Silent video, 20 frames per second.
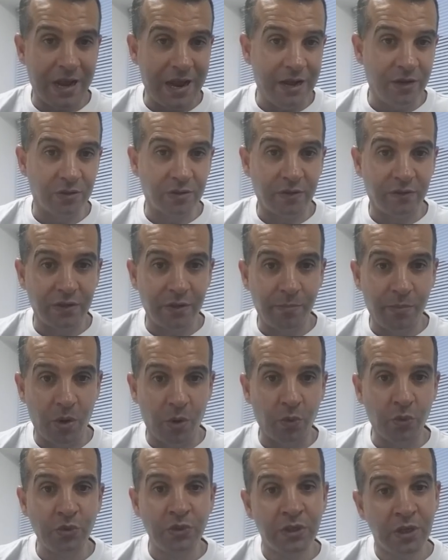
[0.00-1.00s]
out of the
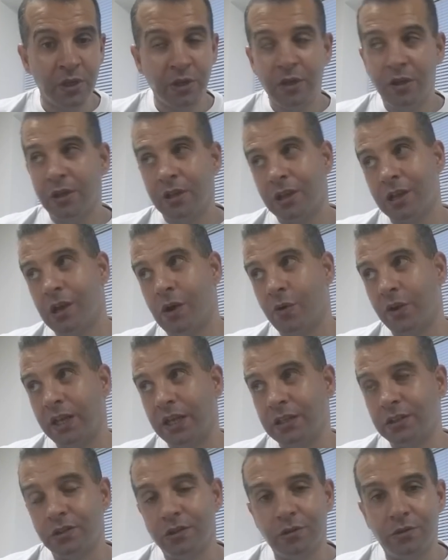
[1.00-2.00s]
boat, going
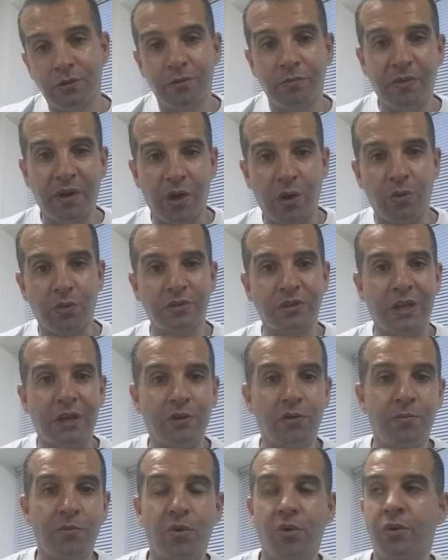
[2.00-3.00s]
into Bohol's
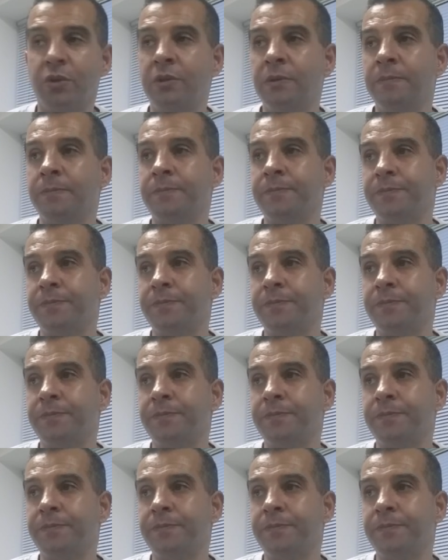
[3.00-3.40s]
airport,